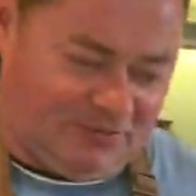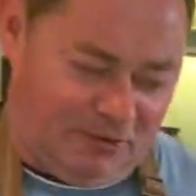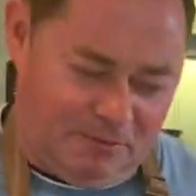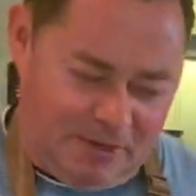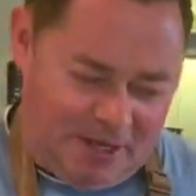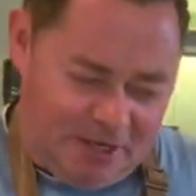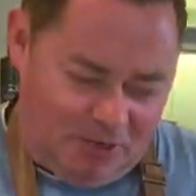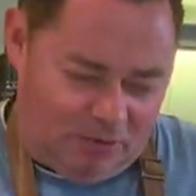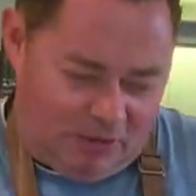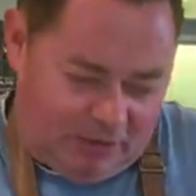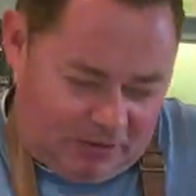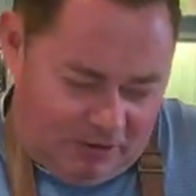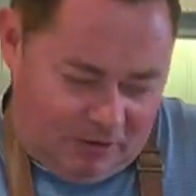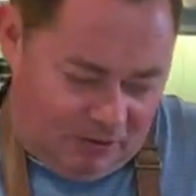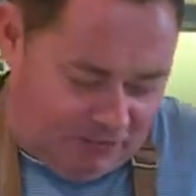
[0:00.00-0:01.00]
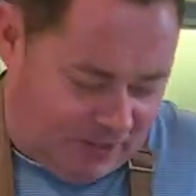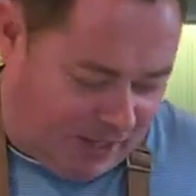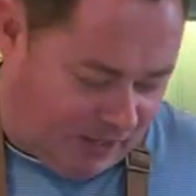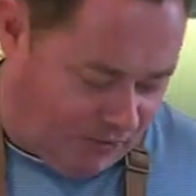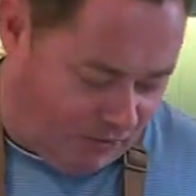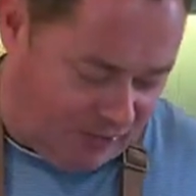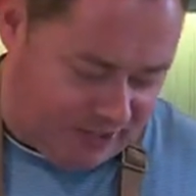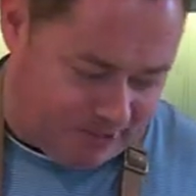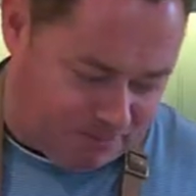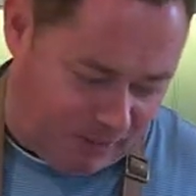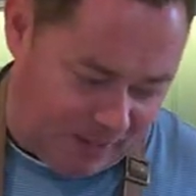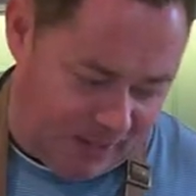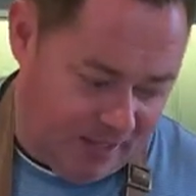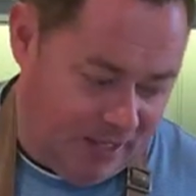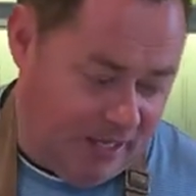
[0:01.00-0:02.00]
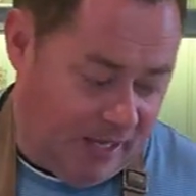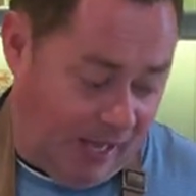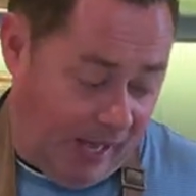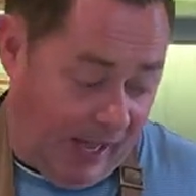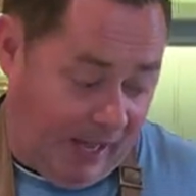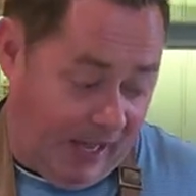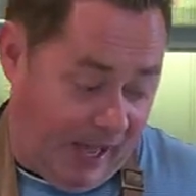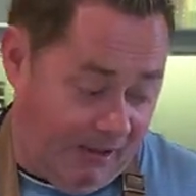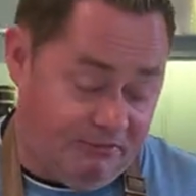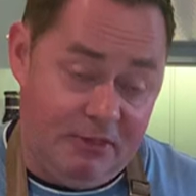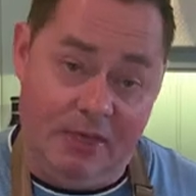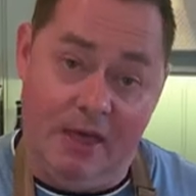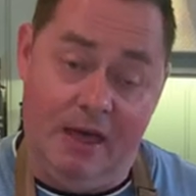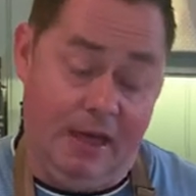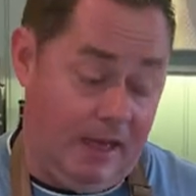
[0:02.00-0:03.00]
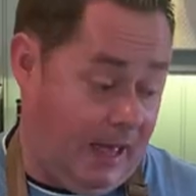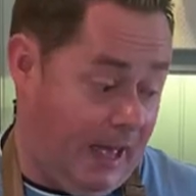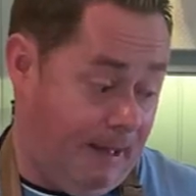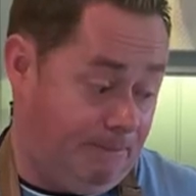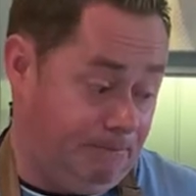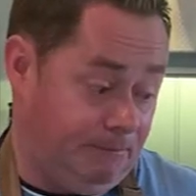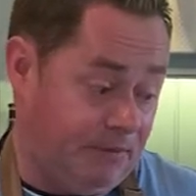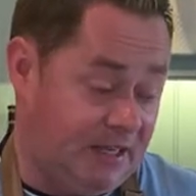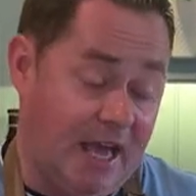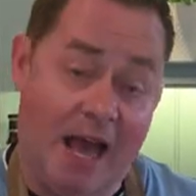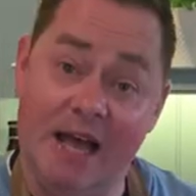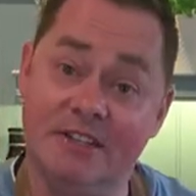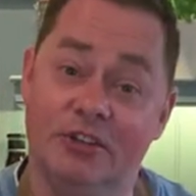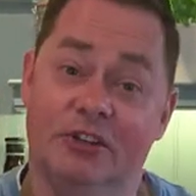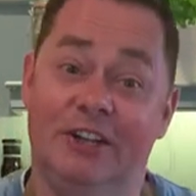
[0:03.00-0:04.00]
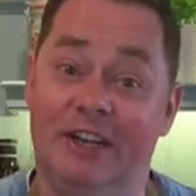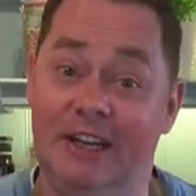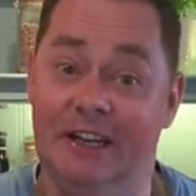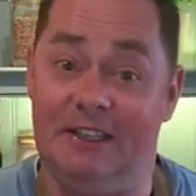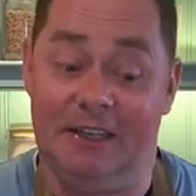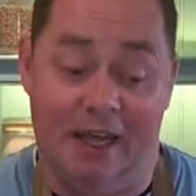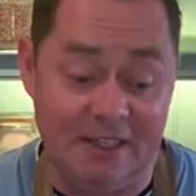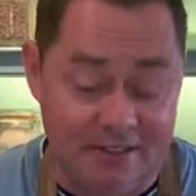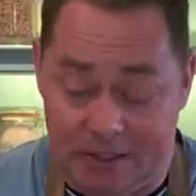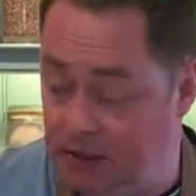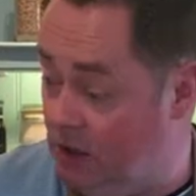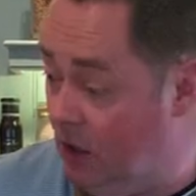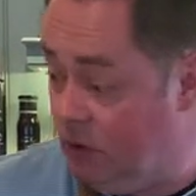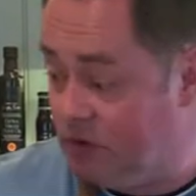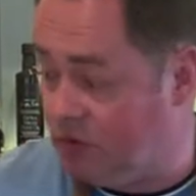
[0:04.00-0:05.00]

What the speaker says: For me, you want it lovely and crispy. I have the gas underneath it nice and low,